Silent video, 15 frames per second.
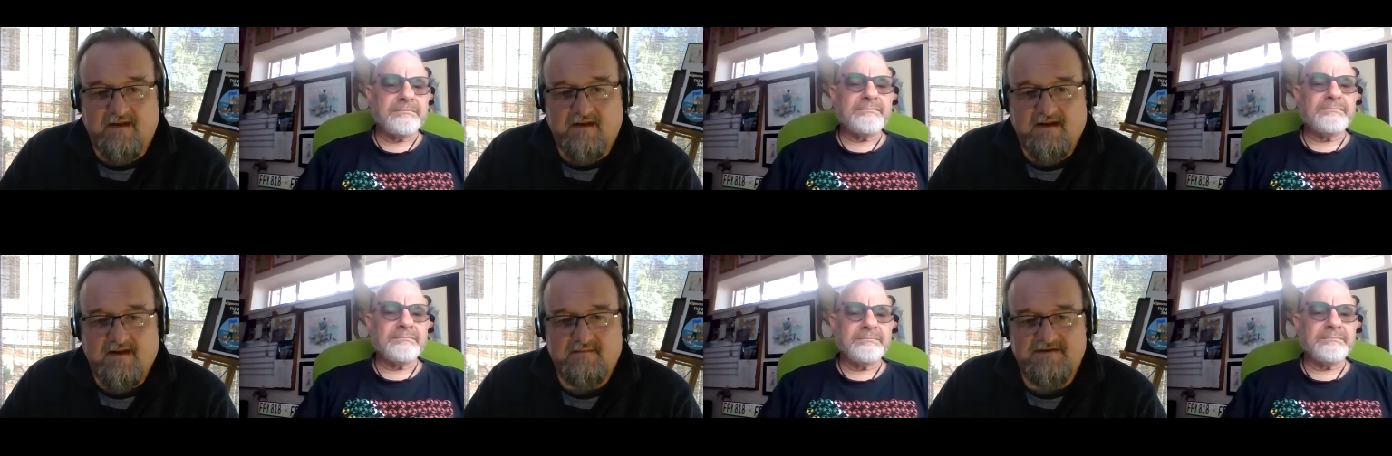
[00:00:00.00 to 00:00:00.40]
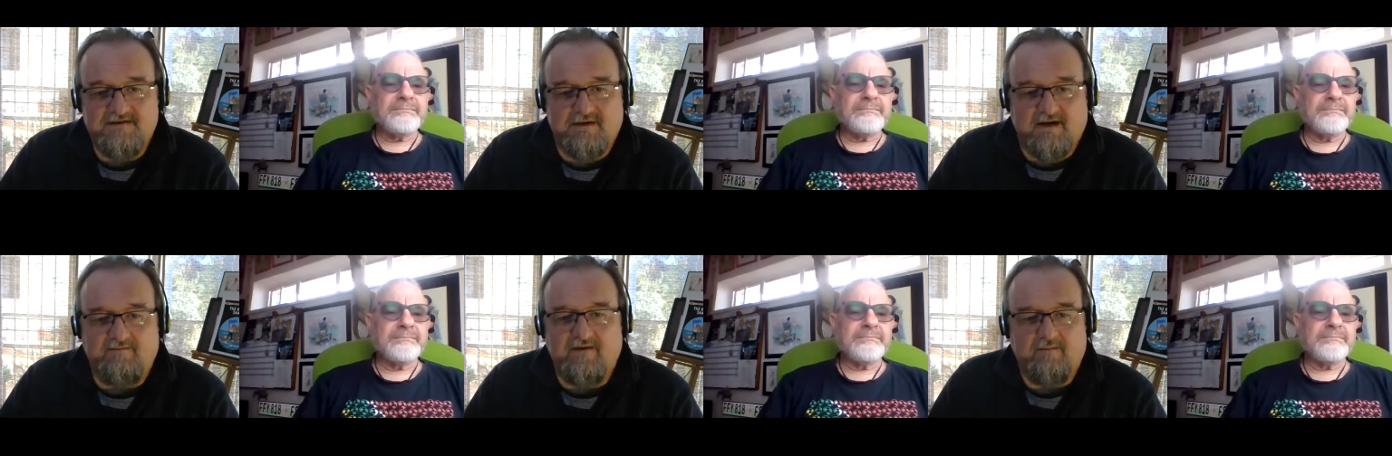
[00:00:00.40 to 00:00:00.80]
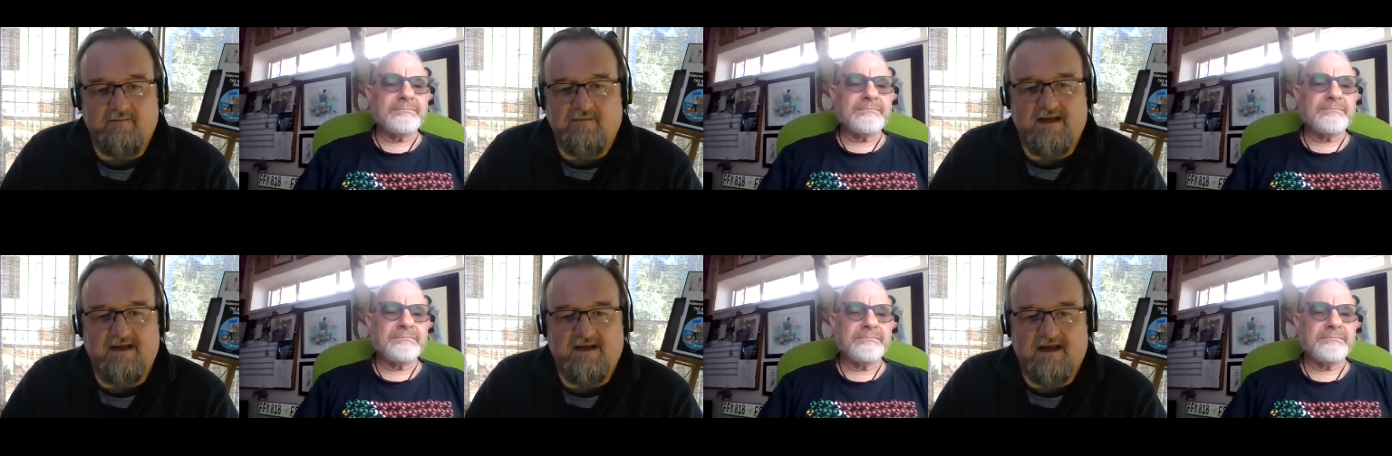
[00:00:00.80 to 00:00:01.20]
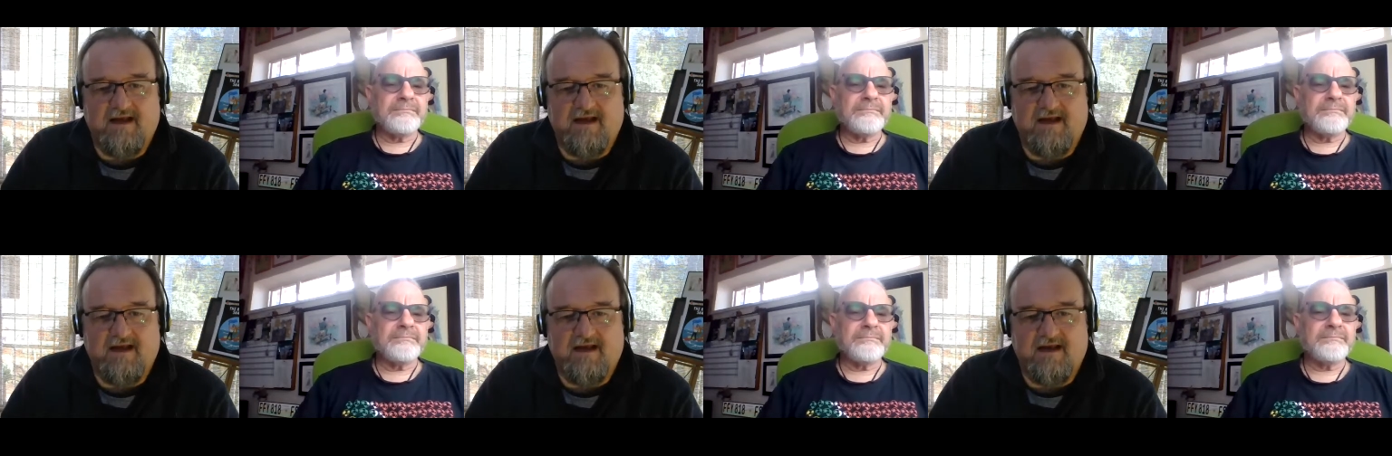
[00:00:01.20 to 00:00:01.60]
Speaker 1: Um, so every any
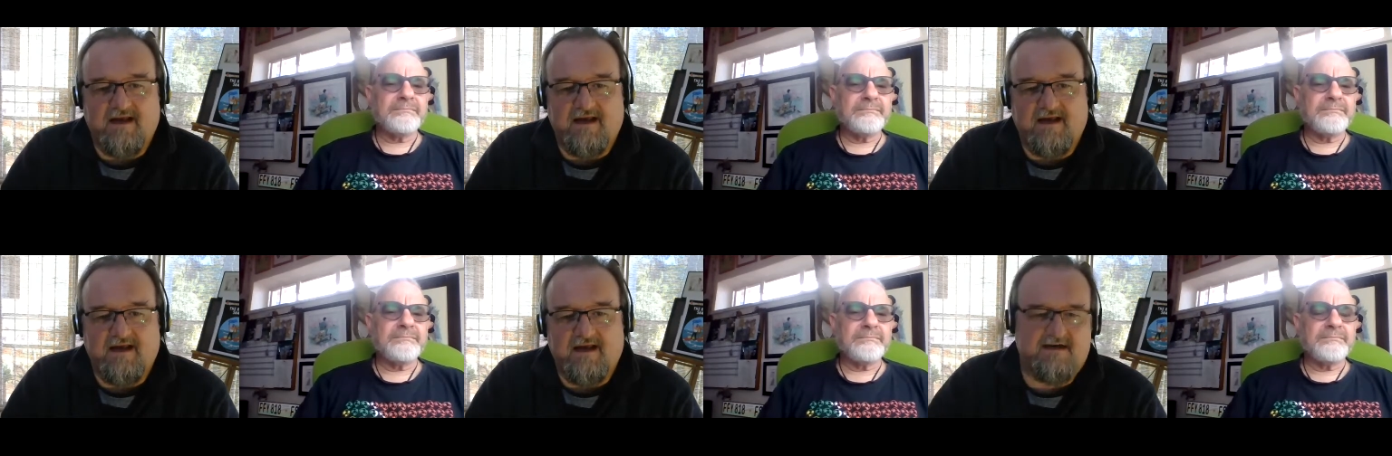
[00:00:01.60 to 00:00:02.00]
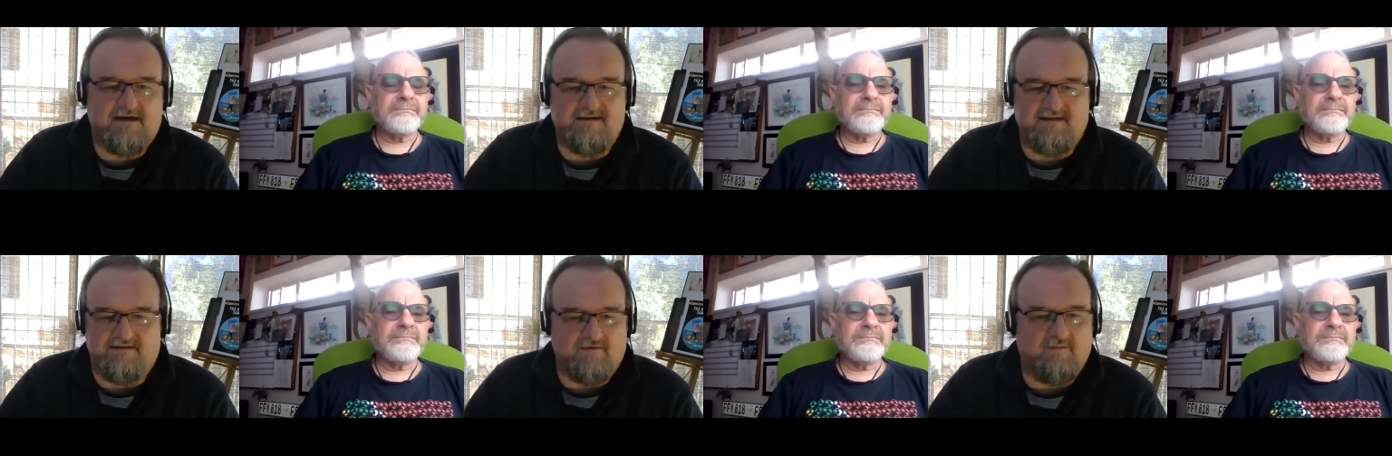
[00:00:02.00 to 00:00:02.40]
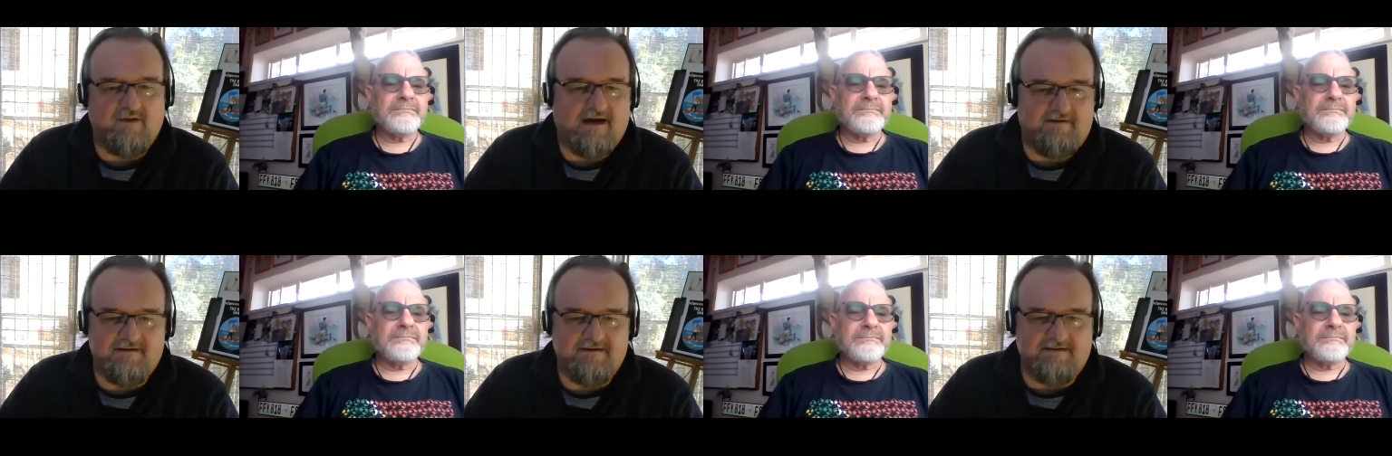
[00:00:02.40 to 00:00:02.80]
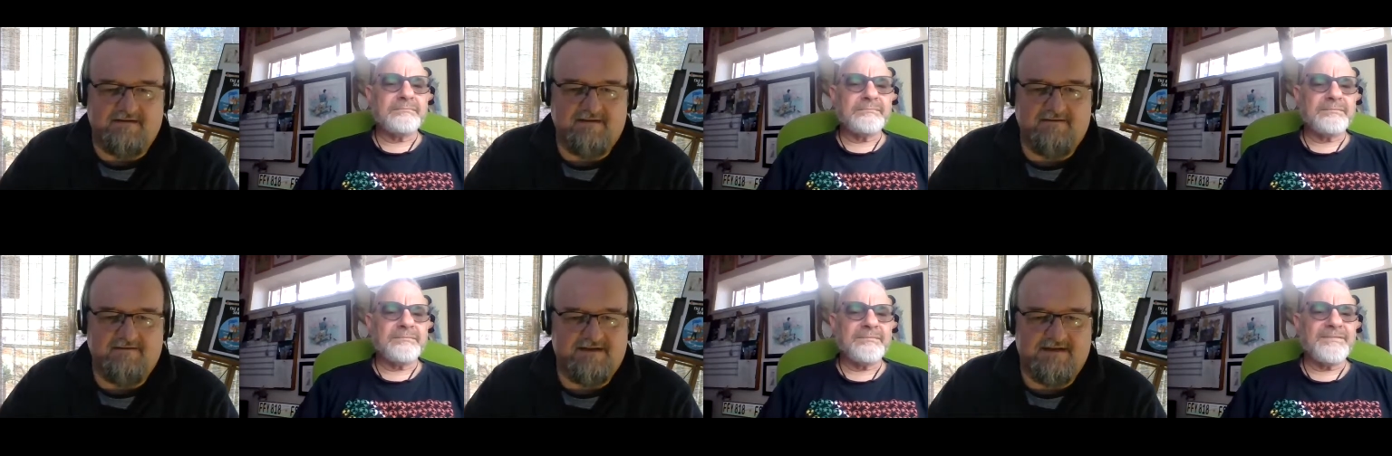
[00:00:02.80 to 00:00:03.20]
Calvin Hobbes merchandising is all pirated
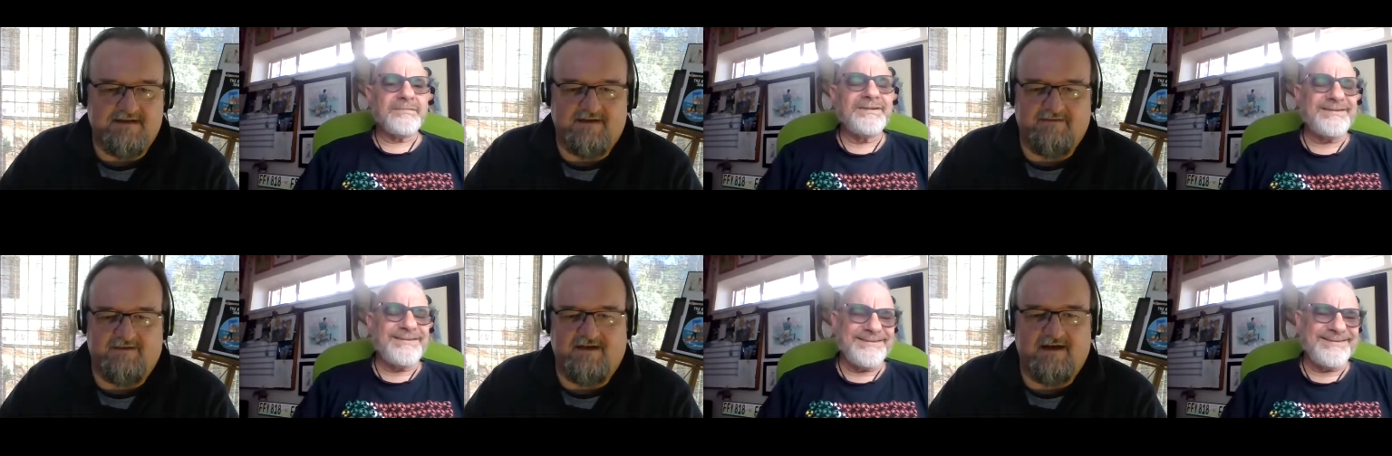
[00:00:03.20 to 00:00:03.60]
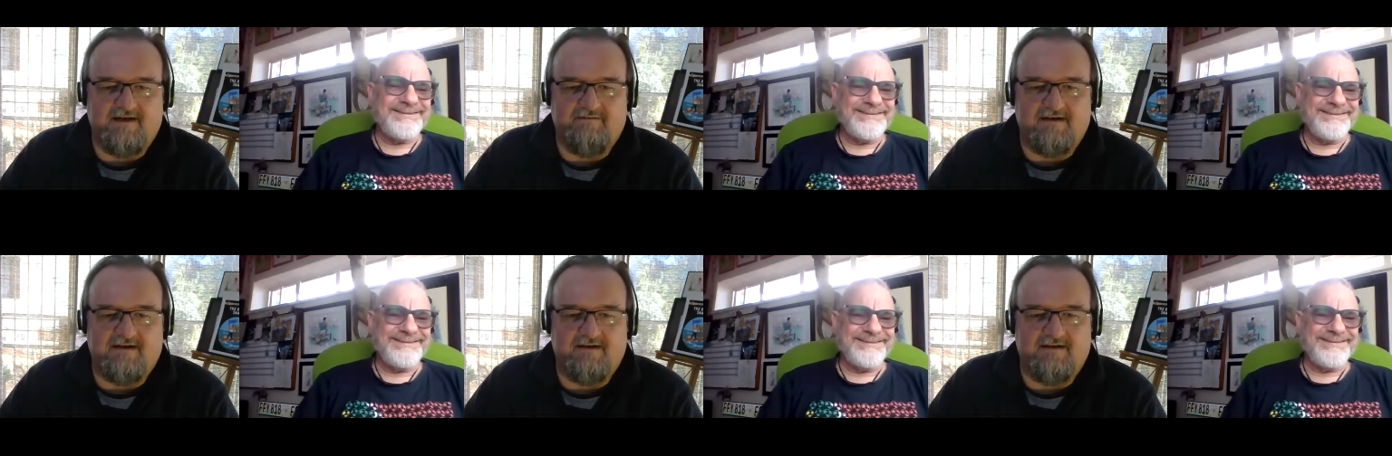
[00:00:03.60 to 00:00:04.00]
because he never gave